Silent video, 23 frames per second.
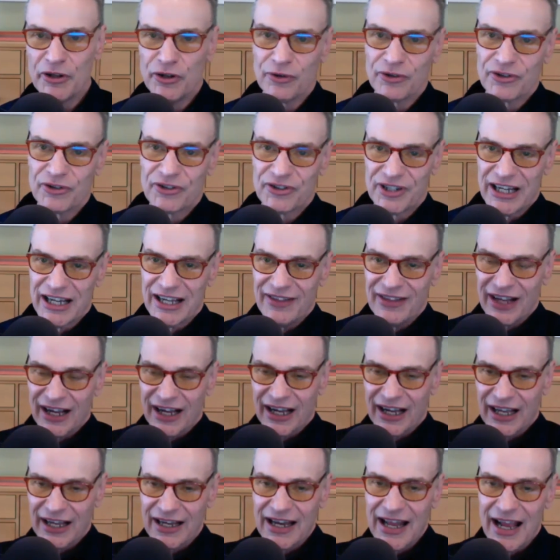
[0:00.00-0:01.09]
you'll see in the
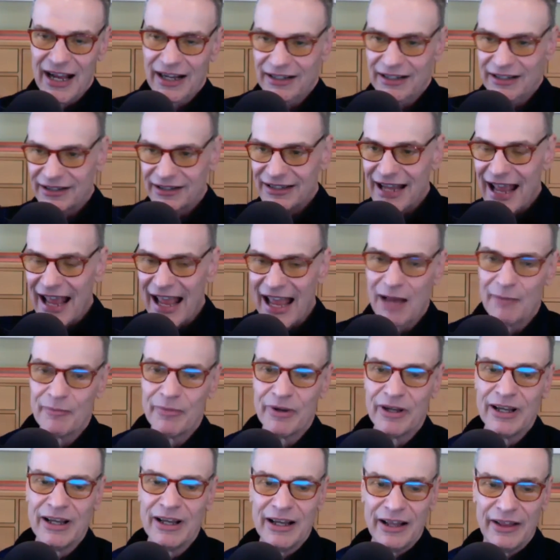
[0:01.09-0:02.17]
Connect tab,
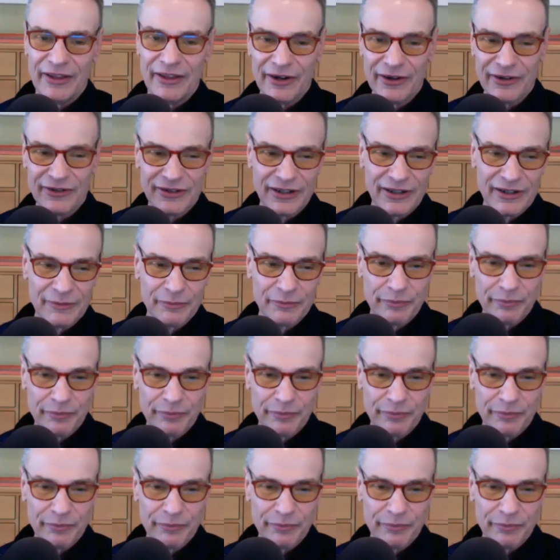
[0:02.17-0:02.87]
there's a